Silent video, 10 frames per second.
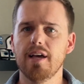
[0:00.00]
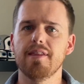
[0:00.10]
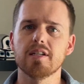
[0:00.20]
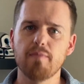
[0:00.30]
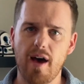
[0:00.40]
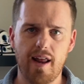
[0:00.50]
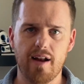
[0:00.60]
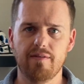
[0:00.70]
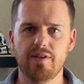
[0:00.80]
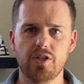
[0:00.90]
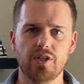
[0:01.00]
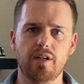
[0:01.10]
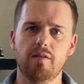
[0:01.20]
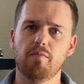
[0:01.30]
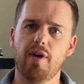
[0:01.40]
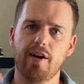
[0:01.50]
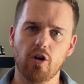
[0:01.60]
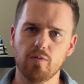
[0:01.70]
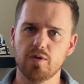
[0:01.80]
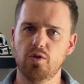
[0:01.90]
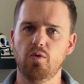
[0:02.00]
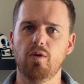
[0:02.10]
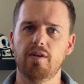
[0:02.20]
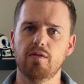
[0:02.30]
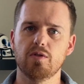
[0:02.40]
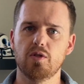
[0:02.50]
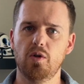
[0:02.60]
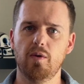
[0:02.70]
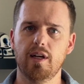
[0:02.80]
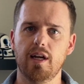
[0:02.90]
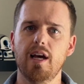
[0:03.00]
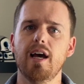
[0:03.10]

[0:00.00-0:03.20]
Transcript: This man had a vision. Brad Holmes knew what he was doing,